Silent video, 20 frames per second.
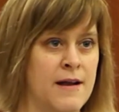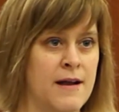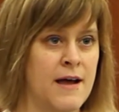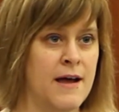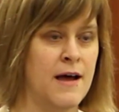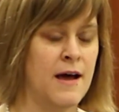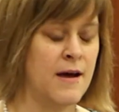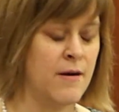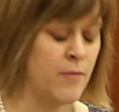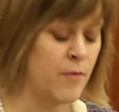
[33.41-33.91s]
And
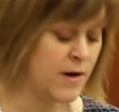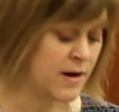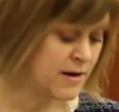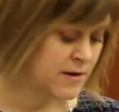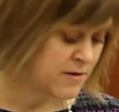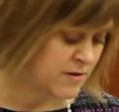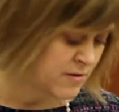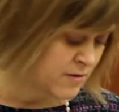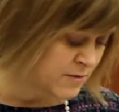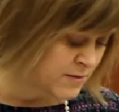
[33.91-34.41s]
I
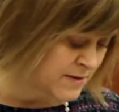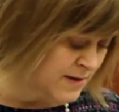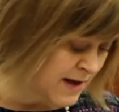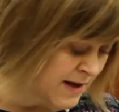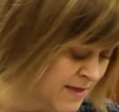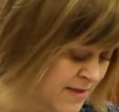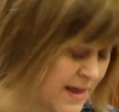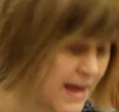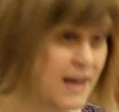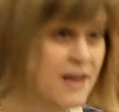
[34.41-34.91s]
wanted to
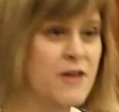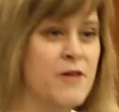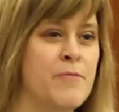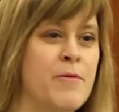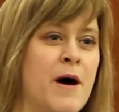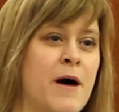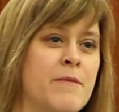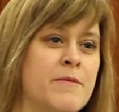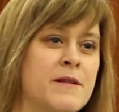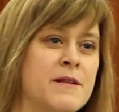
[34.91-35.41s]
say thank you
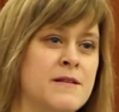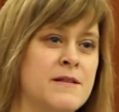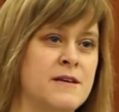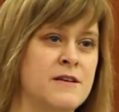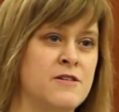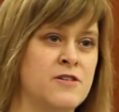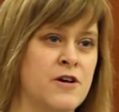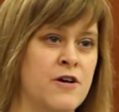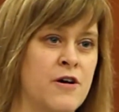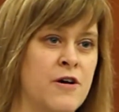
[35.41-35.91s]

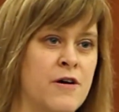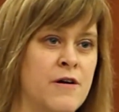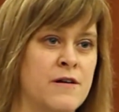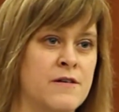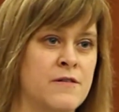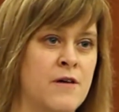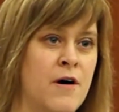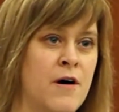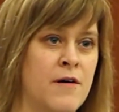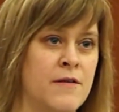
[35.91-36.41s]
publicly to her
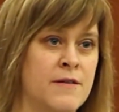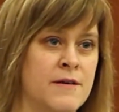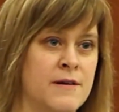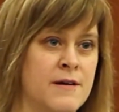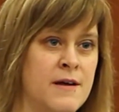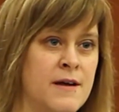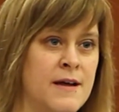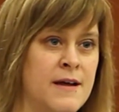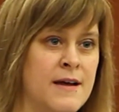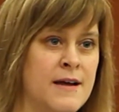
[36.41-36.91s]
and to all
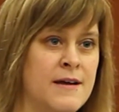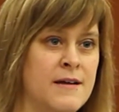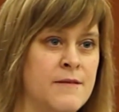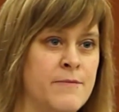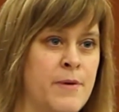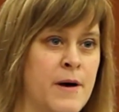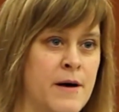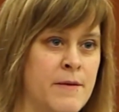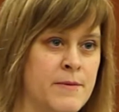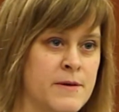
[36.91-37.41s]
the
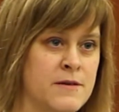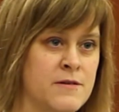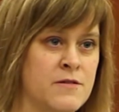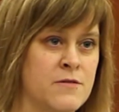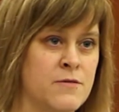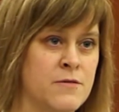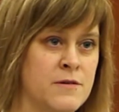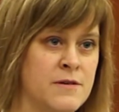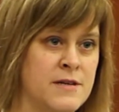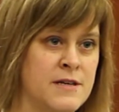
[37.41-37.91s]
public
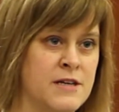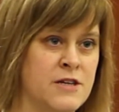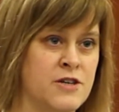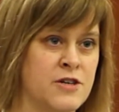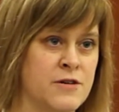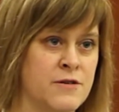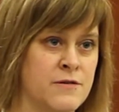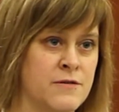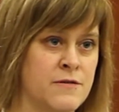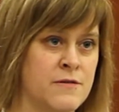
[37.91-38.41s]
school
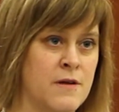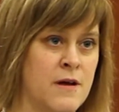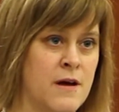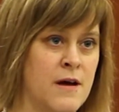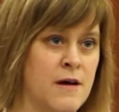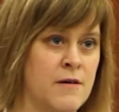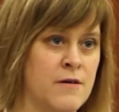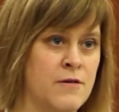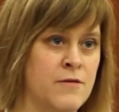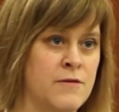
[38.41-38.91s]
teachers
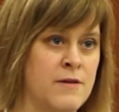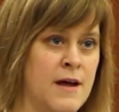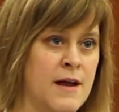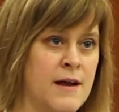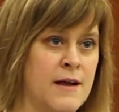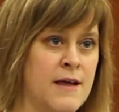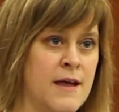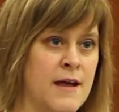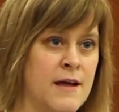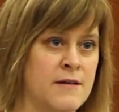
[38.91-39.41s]
who
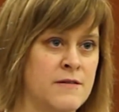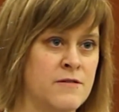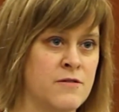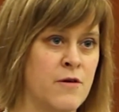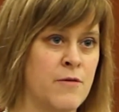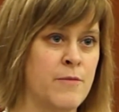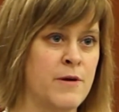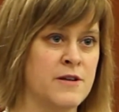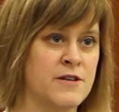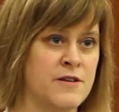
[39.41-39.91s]
dedicate
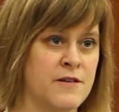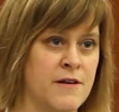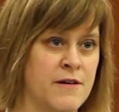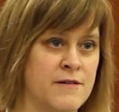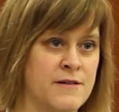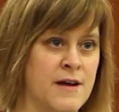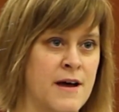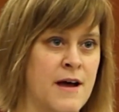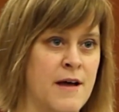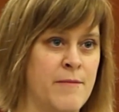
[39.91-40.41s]
so much of
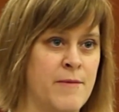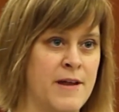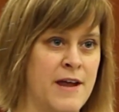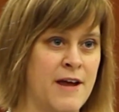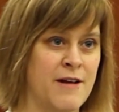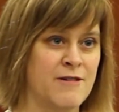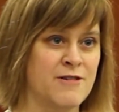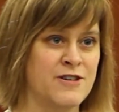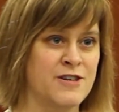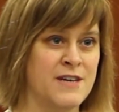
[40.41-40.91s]
their time and
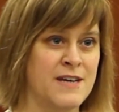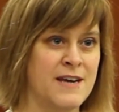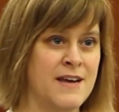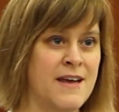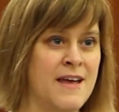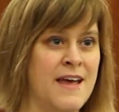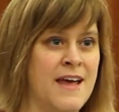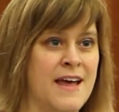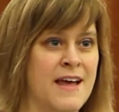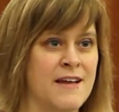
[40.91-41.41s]
energy
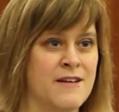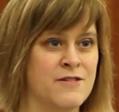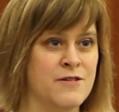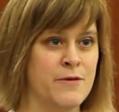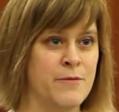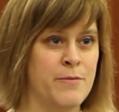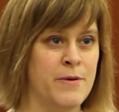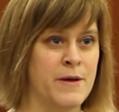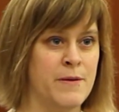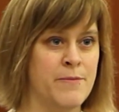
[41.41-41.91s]

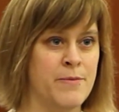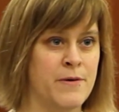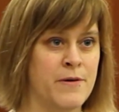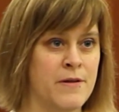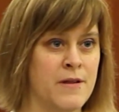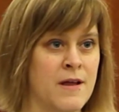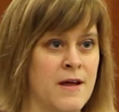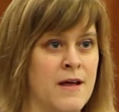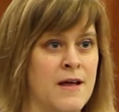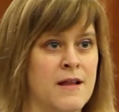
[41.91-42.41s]
into
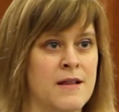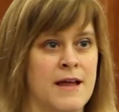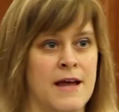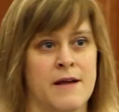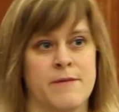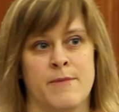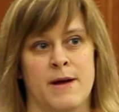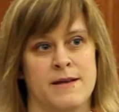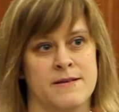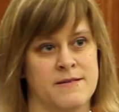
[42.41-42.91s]
people
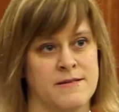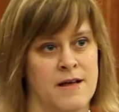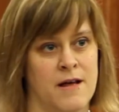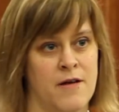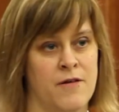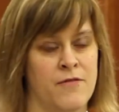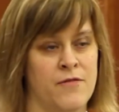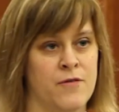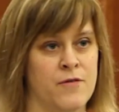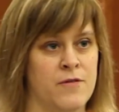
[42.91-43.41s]
like
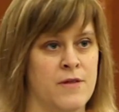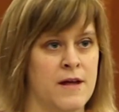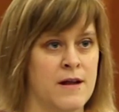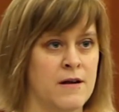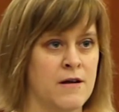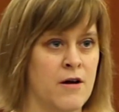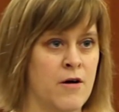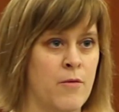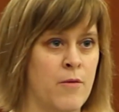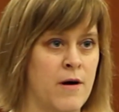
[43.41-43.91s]
myself, who
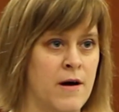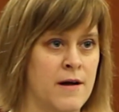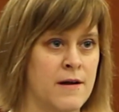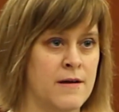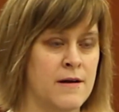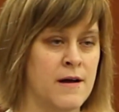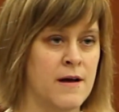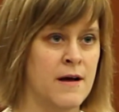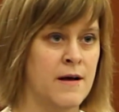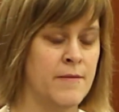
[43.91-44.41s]
then go
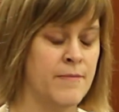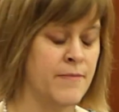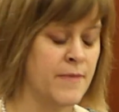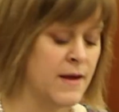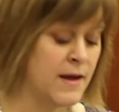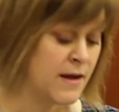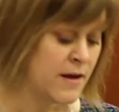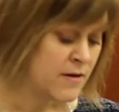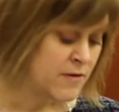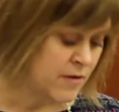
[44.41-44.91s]
on
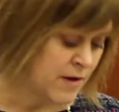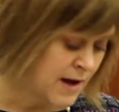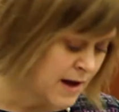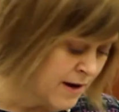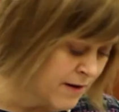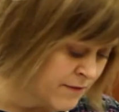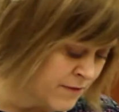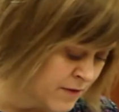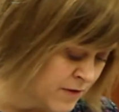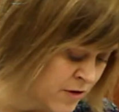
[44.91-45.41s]
to
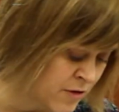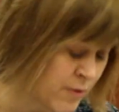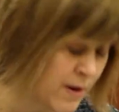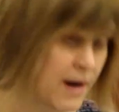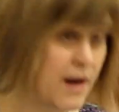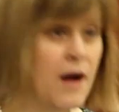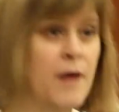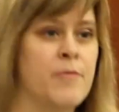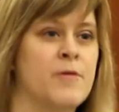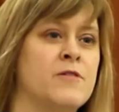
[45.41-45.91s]
have
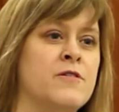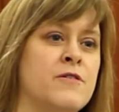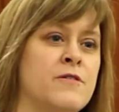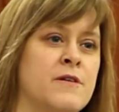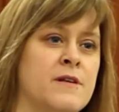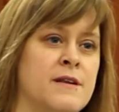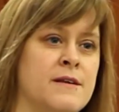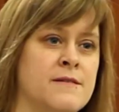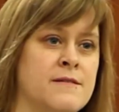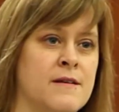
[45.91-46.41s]
great
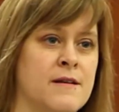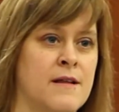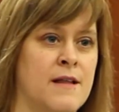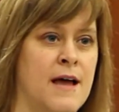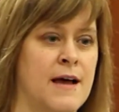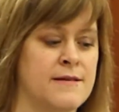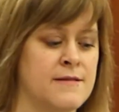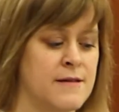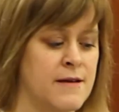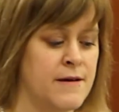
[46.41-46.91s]
opportunities in
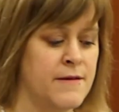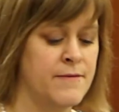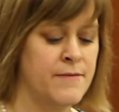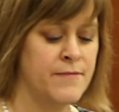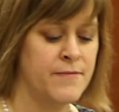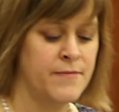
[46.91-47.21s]
Alaska.